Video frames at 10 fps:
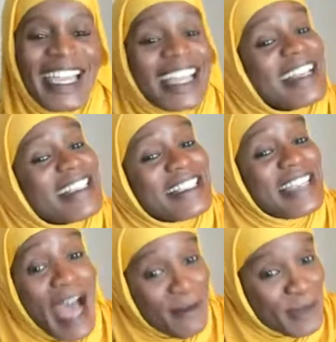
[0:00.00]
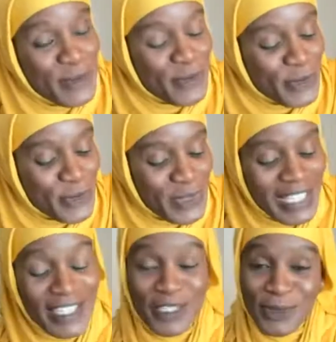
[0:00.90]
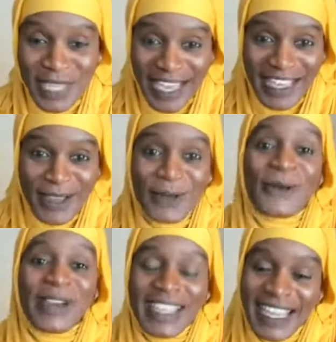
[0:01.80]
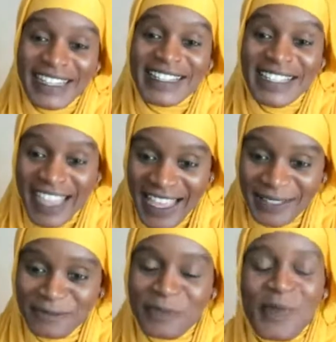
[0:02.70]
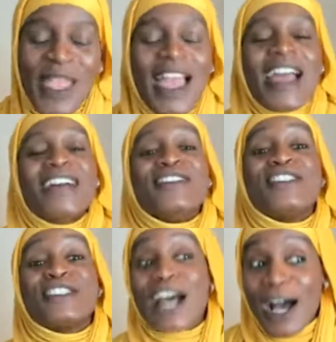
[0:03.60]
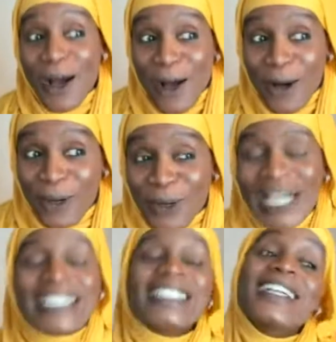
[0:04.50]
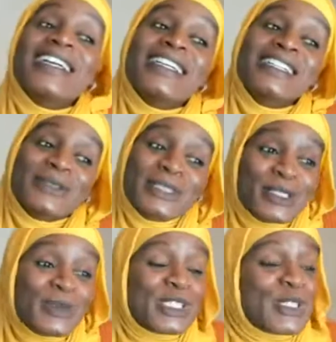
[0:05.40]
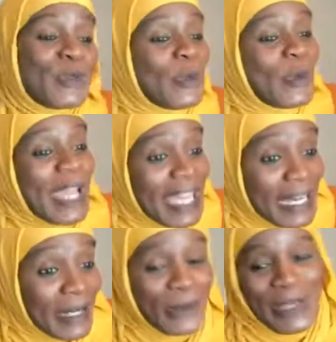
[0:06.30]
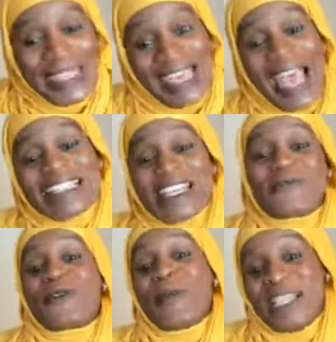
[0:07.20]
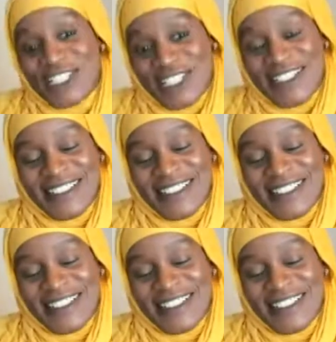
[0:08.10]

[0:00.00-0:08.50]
It has not been approved in the UK or Canada yet. So you can do what you will with that information.